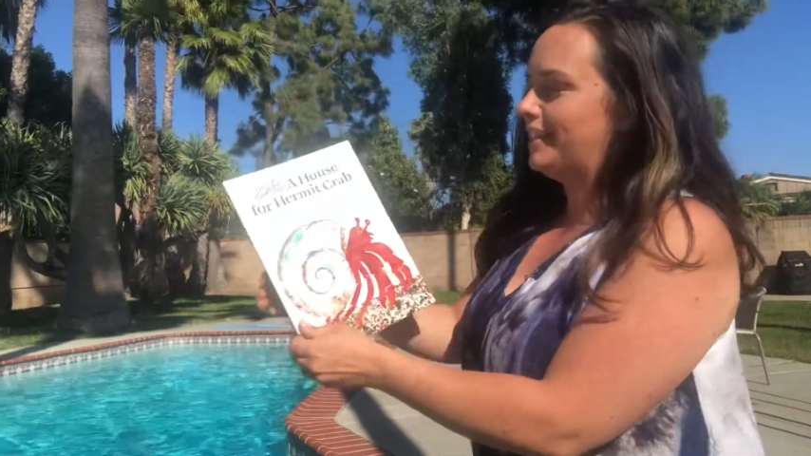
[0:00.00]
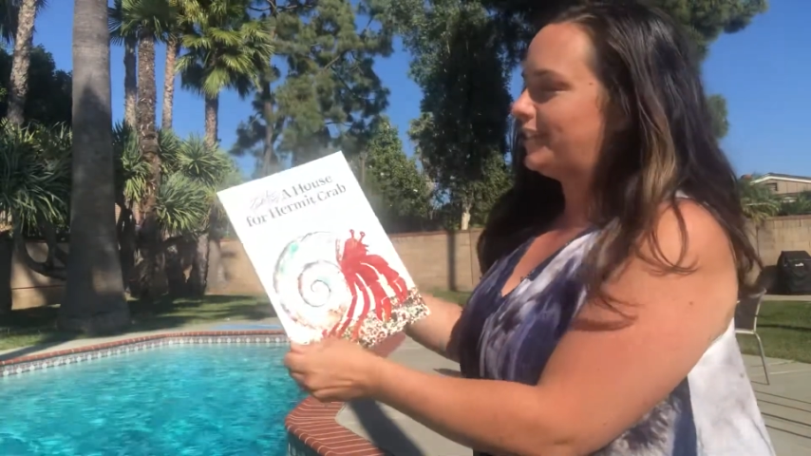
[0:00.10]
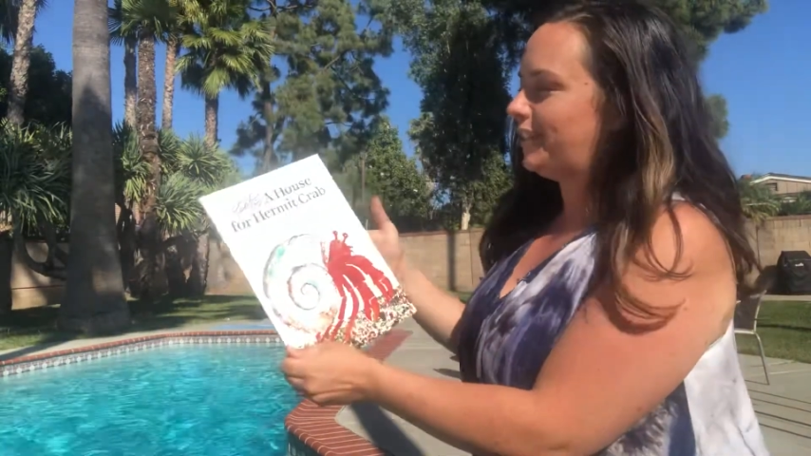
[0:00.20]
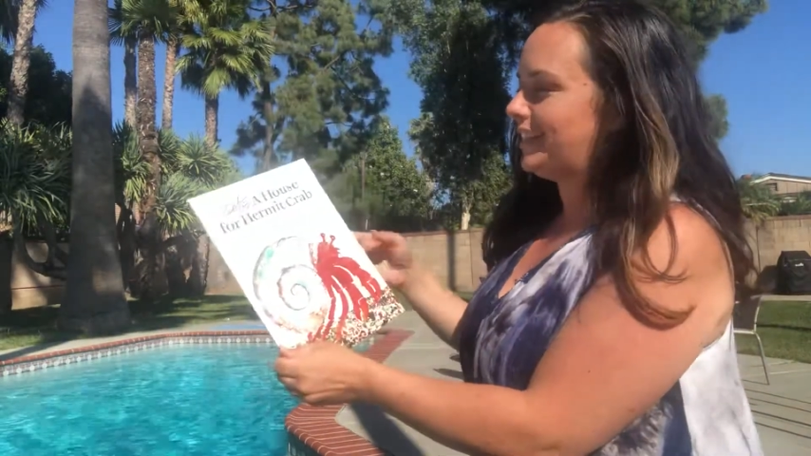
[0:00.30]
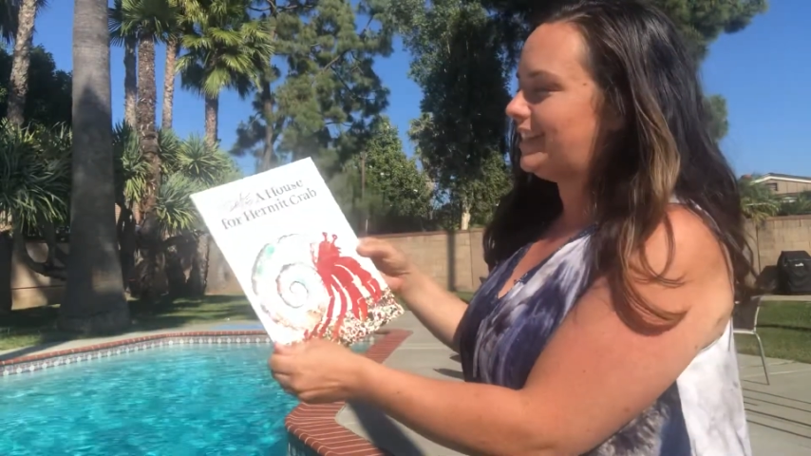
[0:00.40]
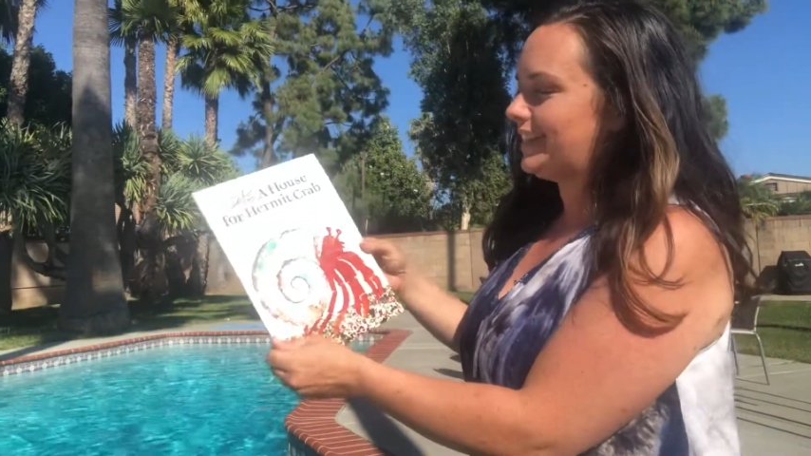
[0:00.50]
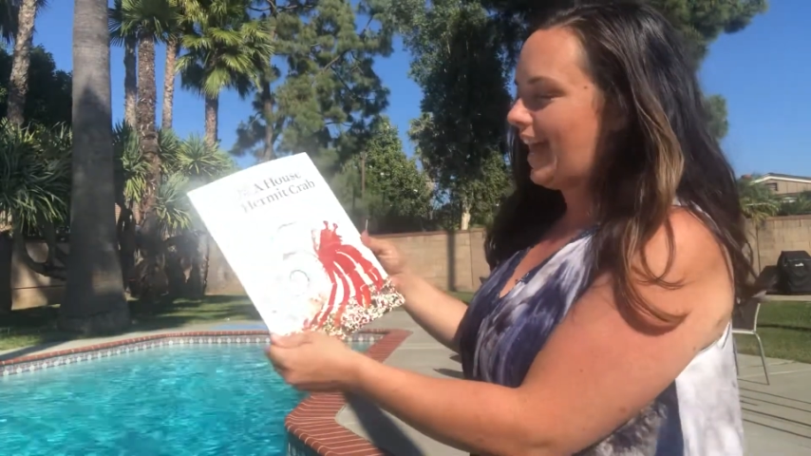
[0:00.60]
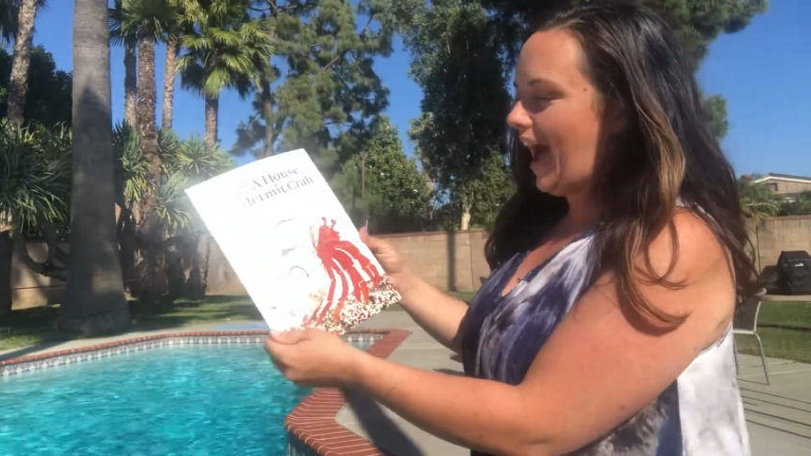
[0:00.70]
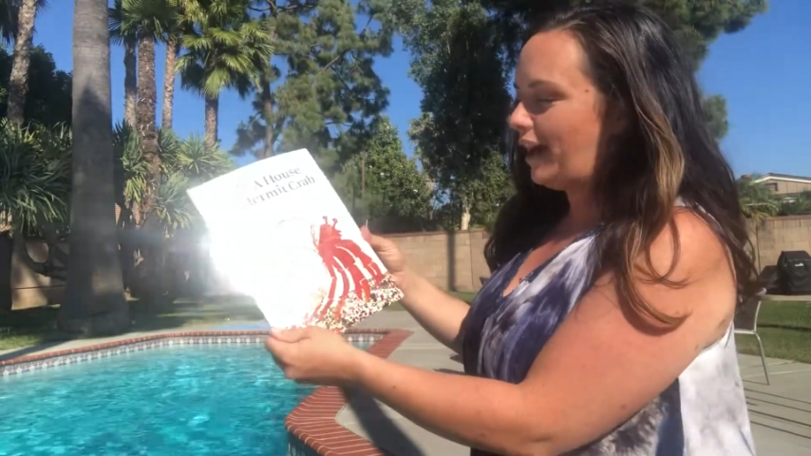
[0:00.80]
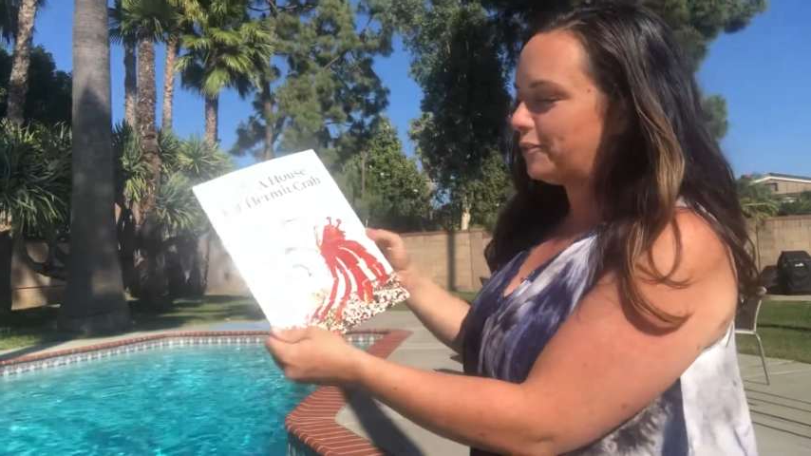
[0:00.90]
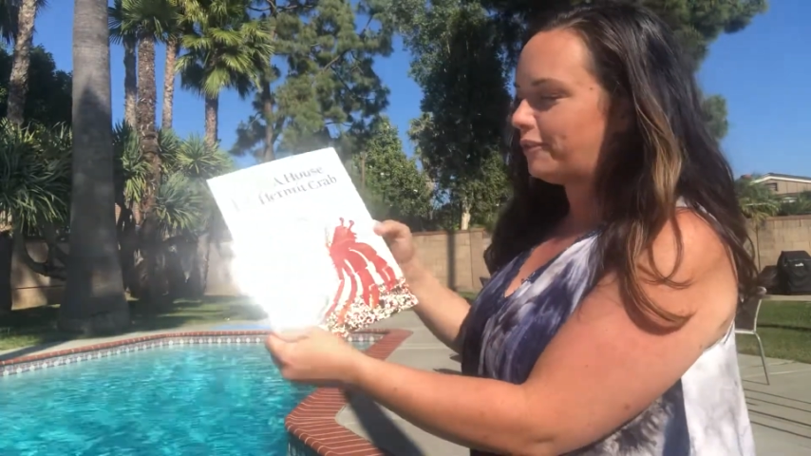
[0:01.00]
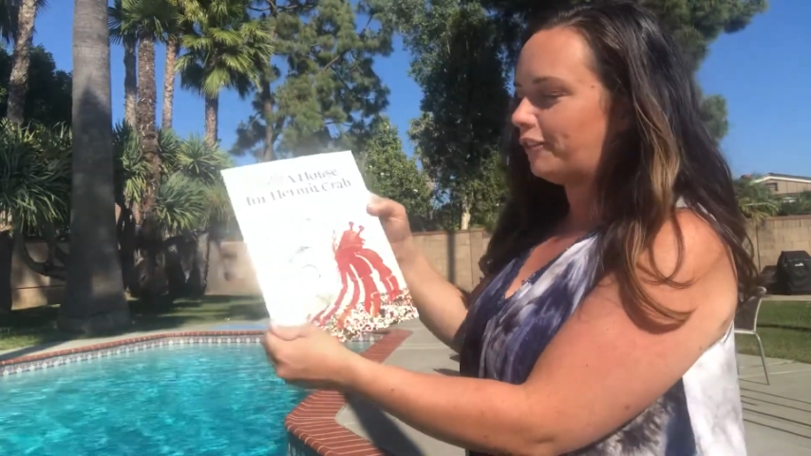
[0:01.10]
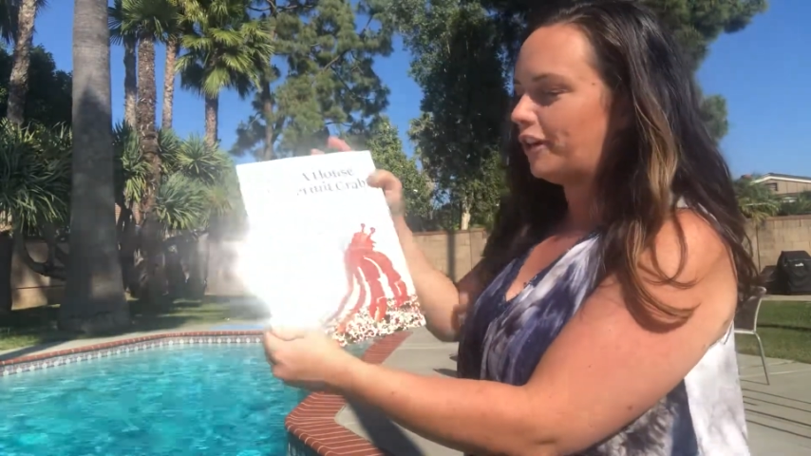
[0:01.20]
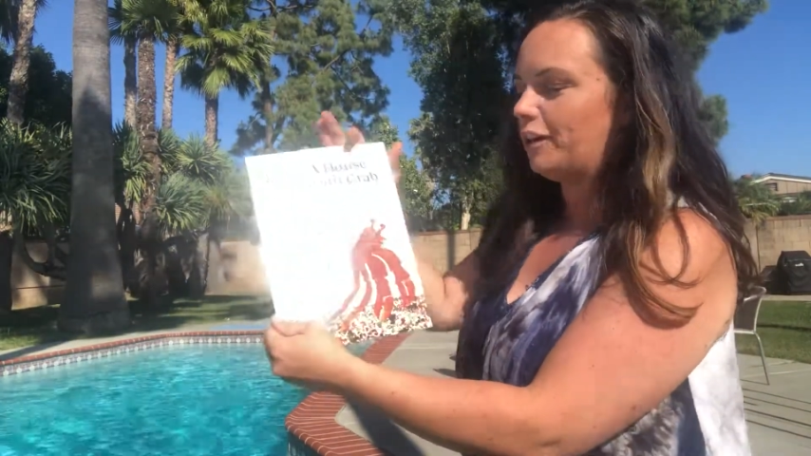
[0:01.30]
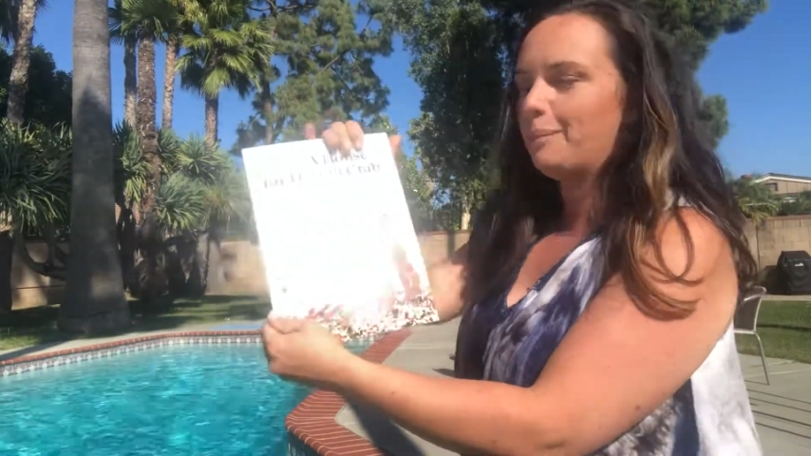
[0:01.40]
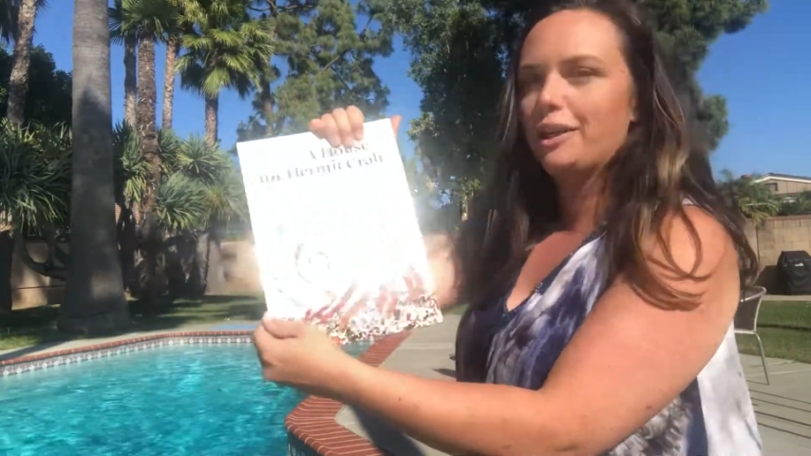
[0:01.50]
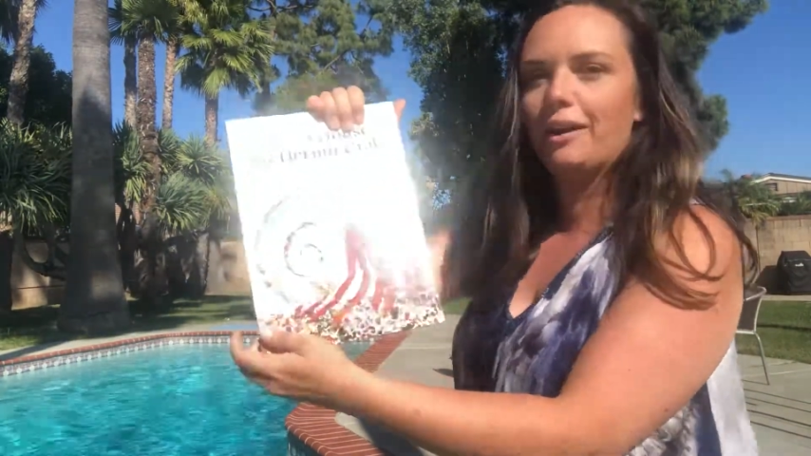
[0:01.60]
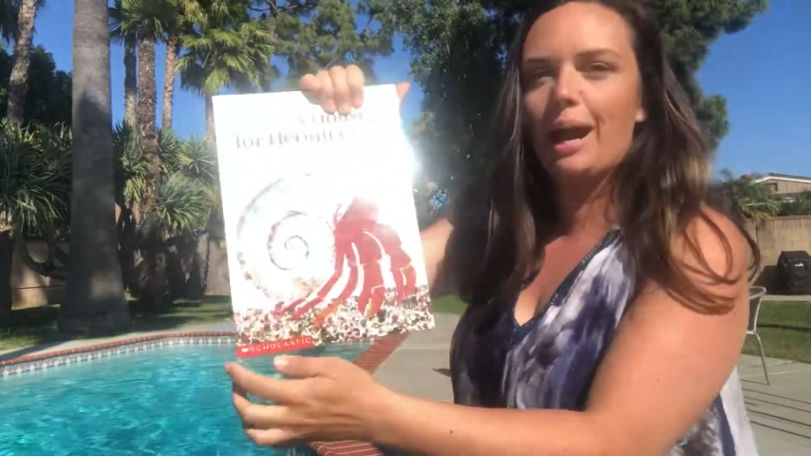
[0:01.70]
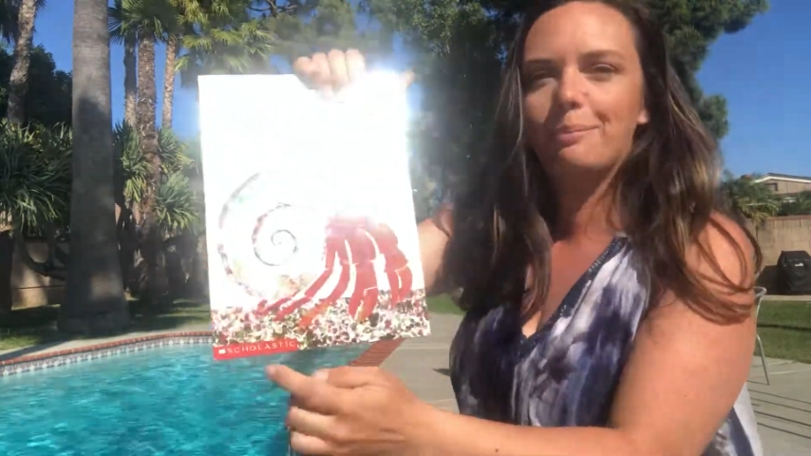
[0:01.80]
So this is a house for hermit crab.